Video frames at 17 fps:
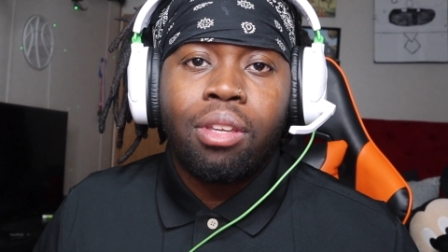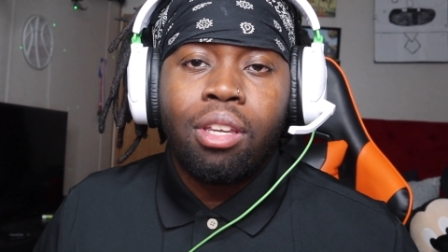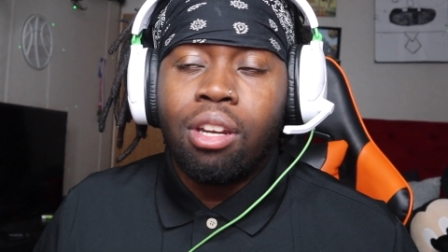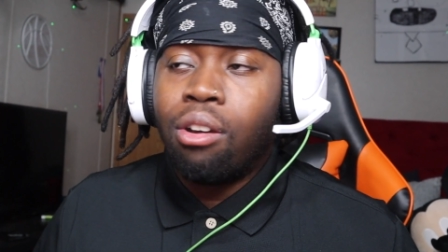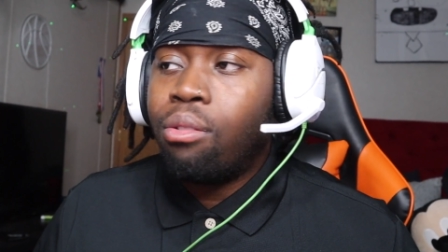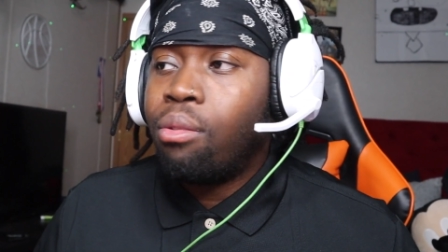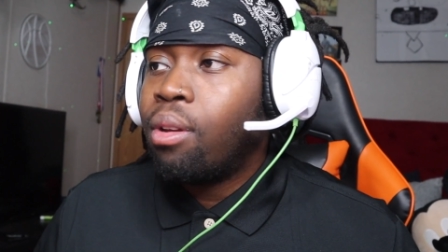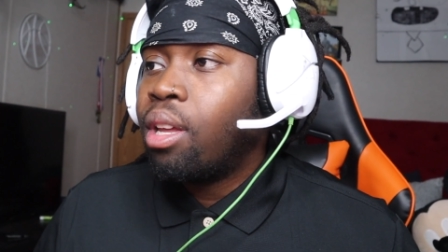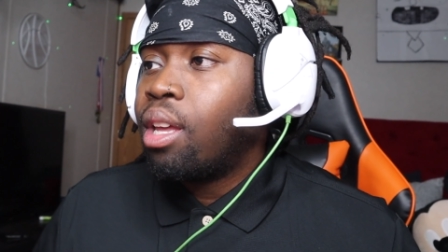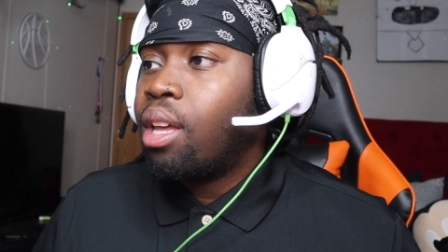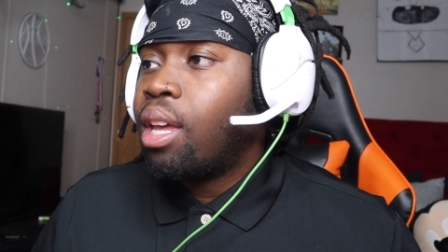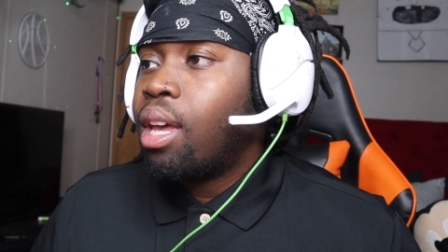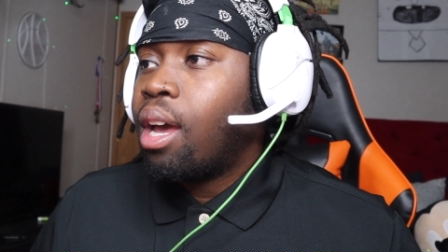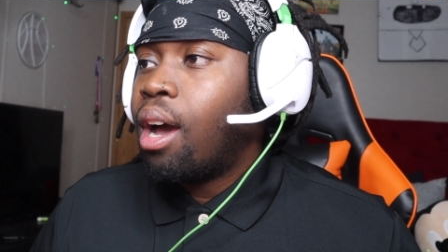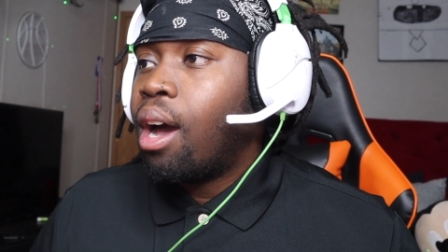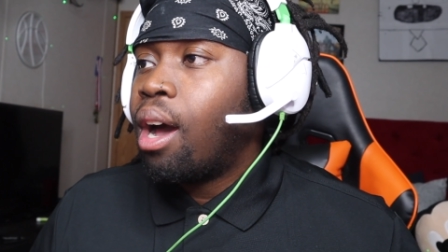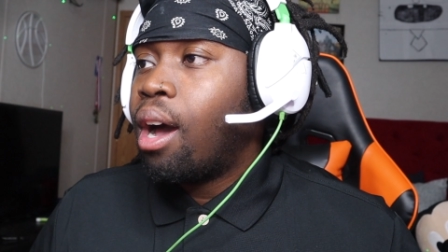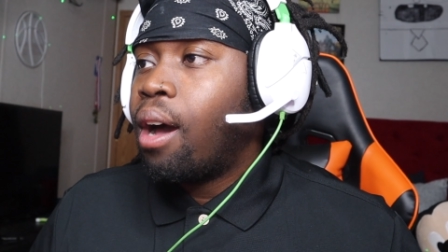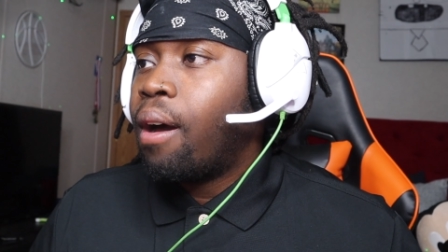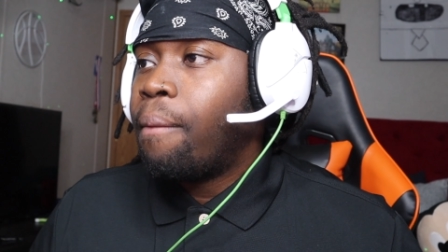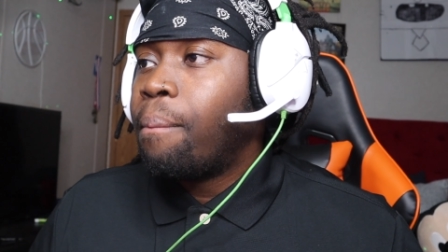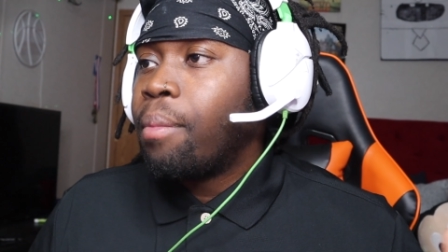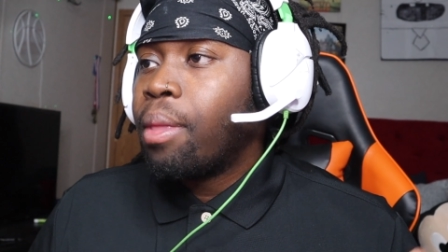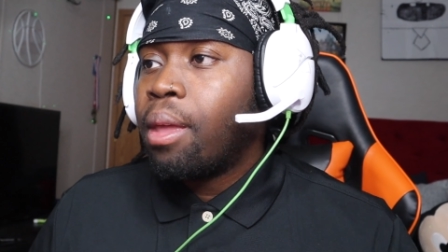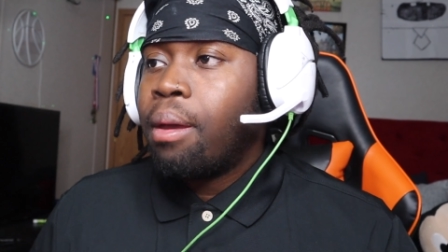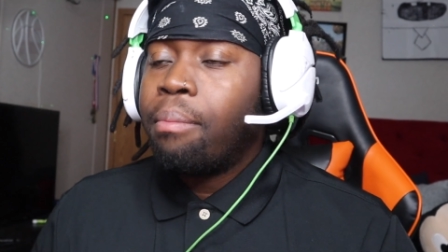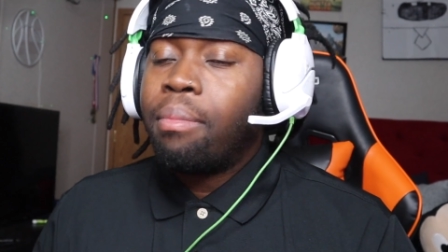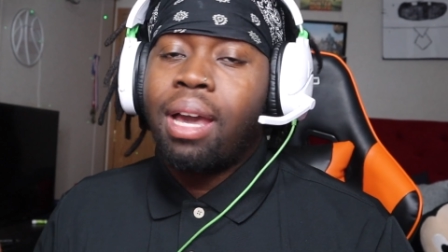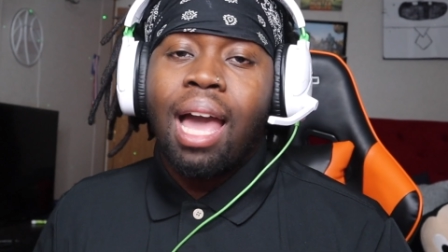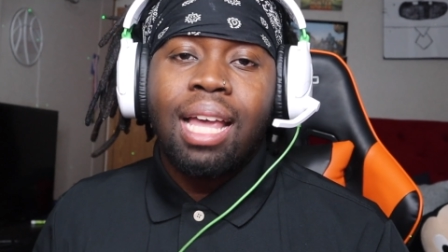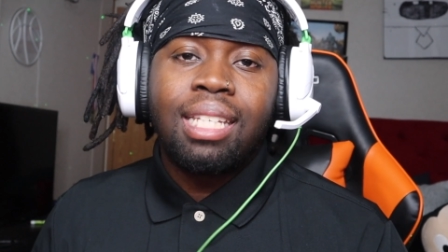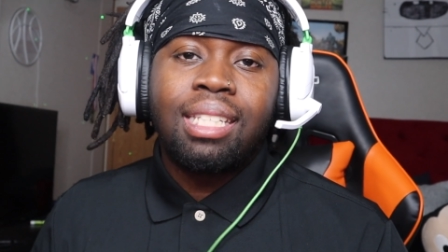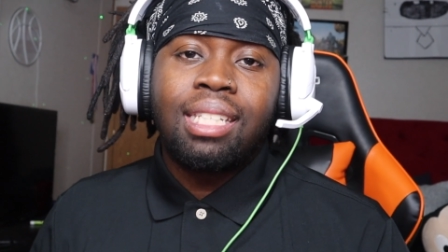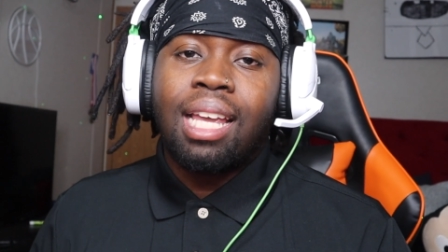You know, uh, but
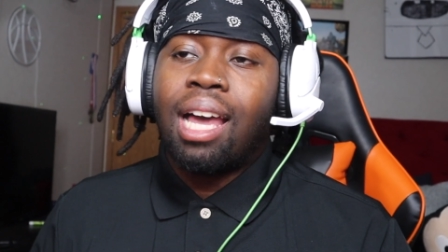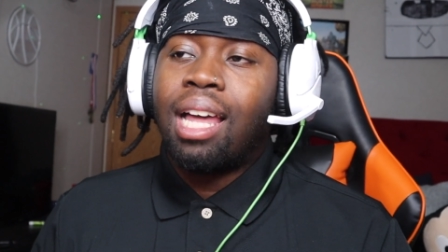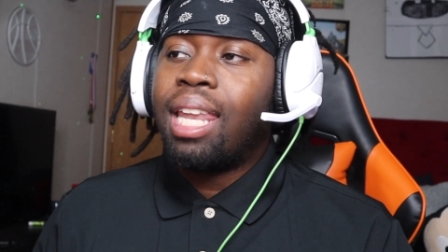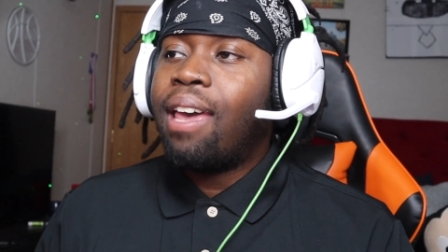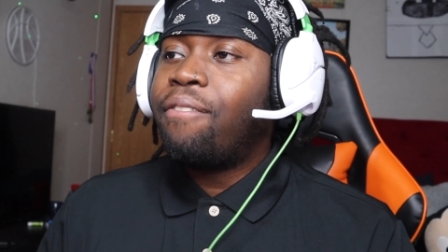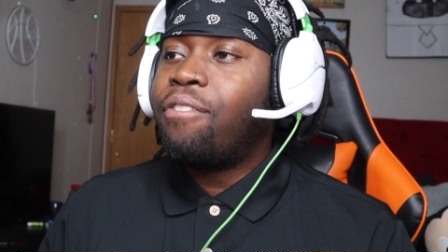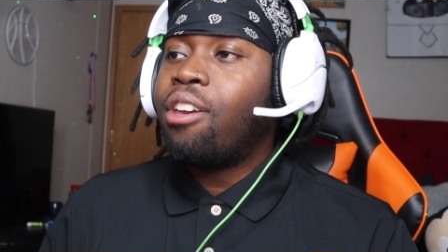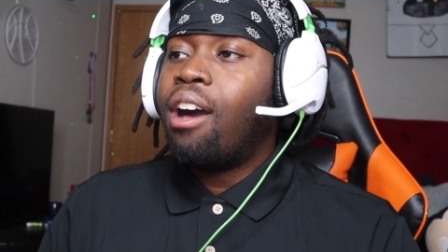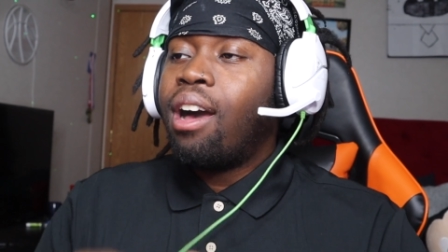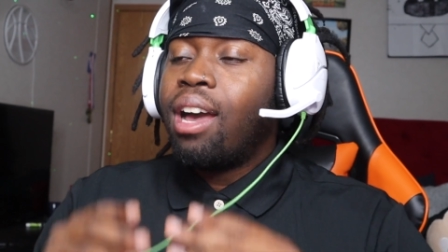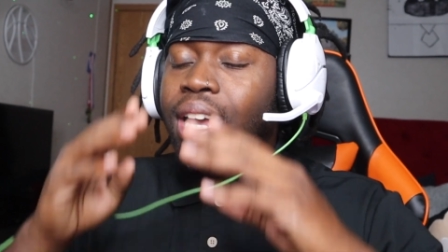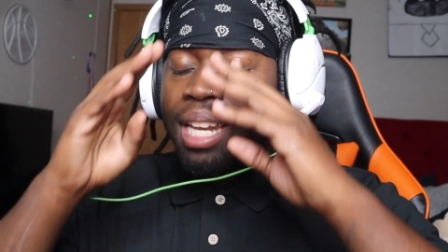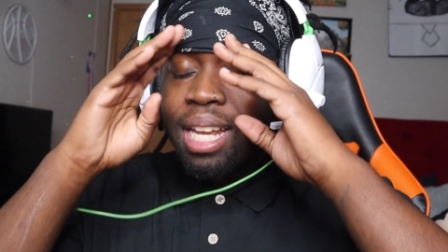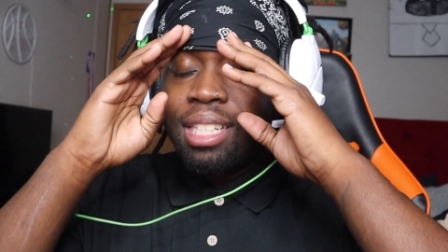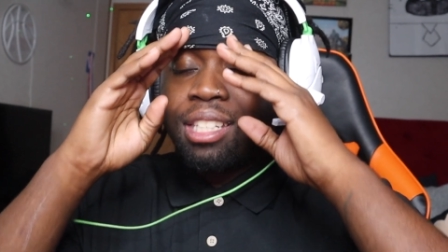guys, I love y'all, and I'll